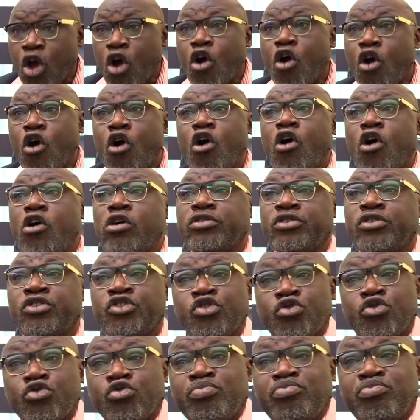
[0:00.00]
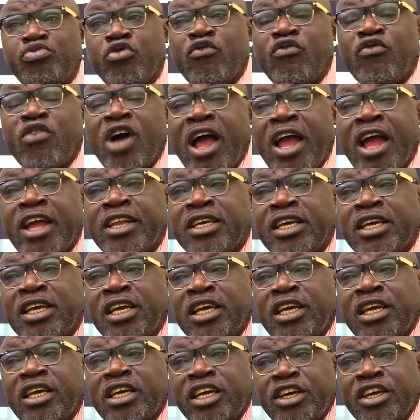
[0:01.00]
or to provide
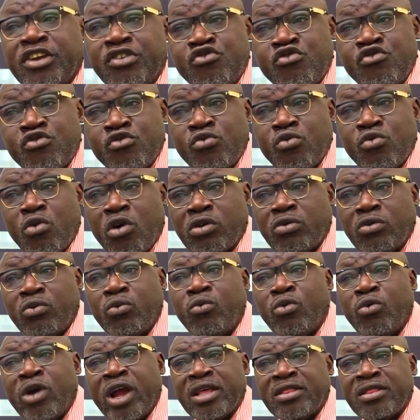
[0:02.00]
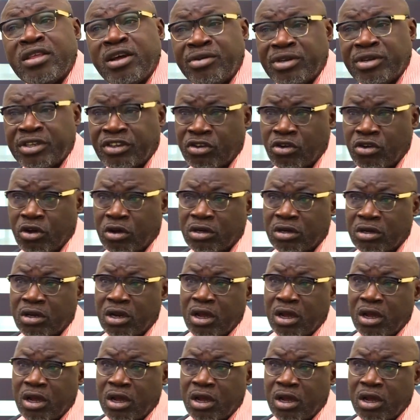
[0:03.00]
a new one where there is none.